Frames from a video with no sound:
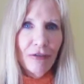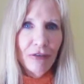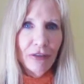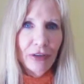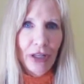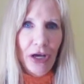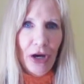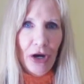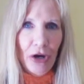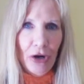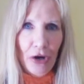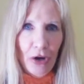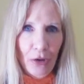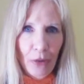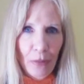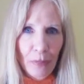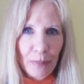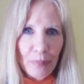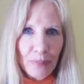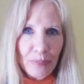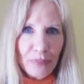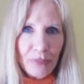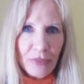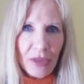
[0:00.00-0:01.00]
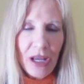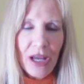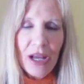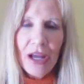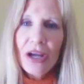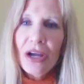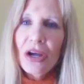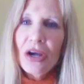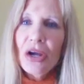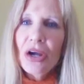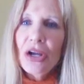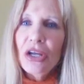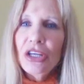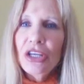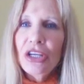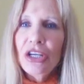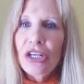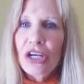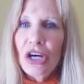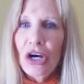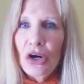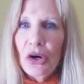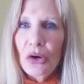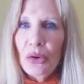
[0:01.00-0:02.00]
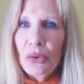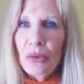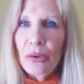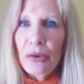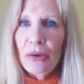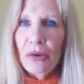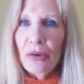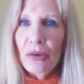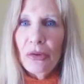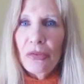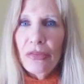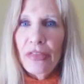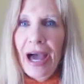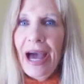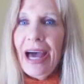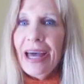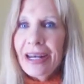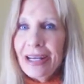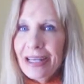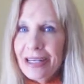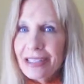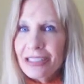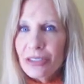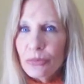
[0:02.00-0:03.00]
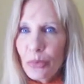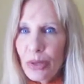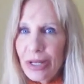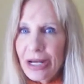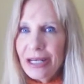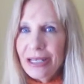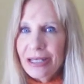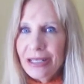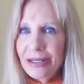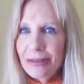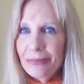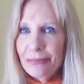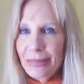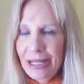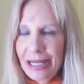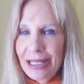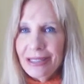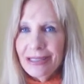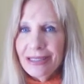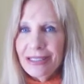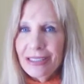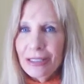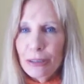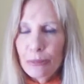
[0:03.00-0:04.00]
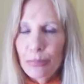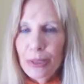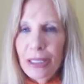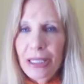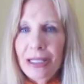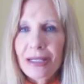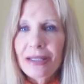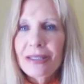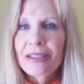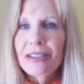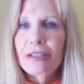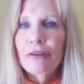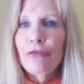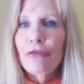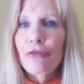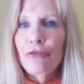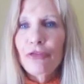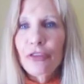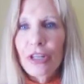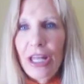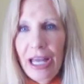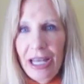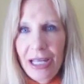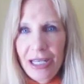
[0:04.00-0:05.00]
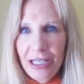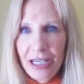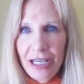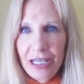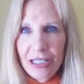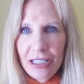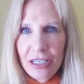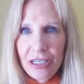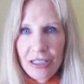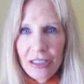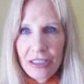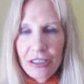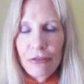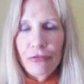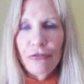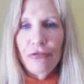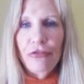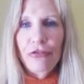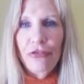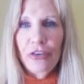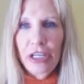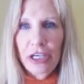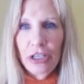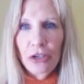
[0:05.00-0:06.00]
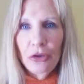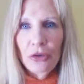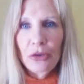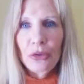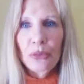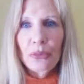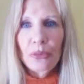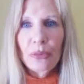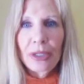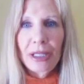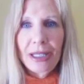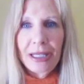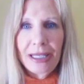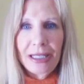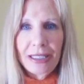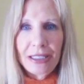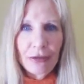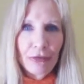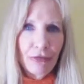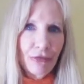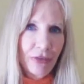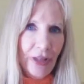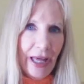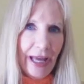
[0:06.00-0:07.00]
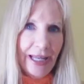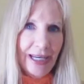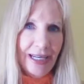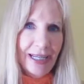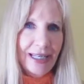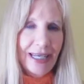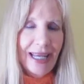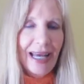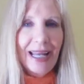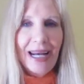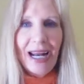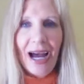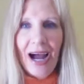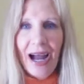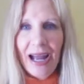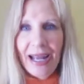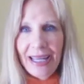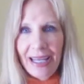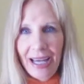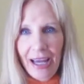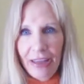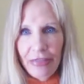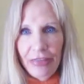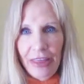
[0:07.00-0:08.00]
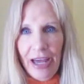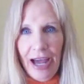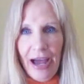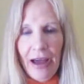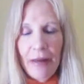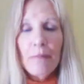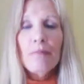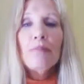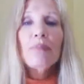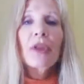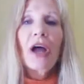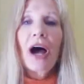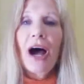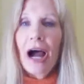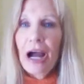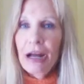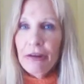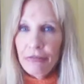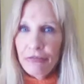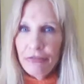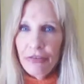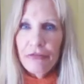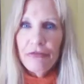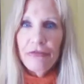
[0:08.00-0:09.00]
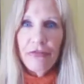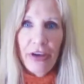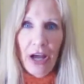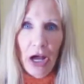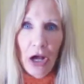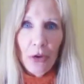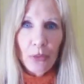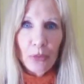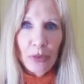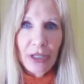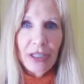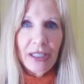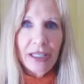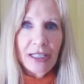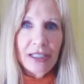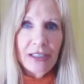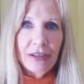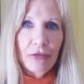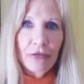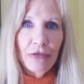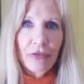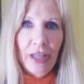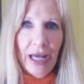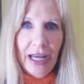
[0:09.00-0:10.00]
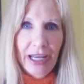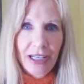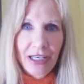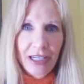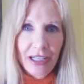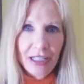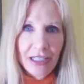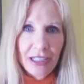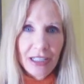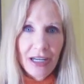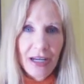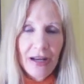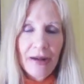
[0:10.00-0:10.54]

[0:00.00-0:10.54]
low. You know, that is what it means to be deflated, to feel really deflated. And I get that. I've felt really deflated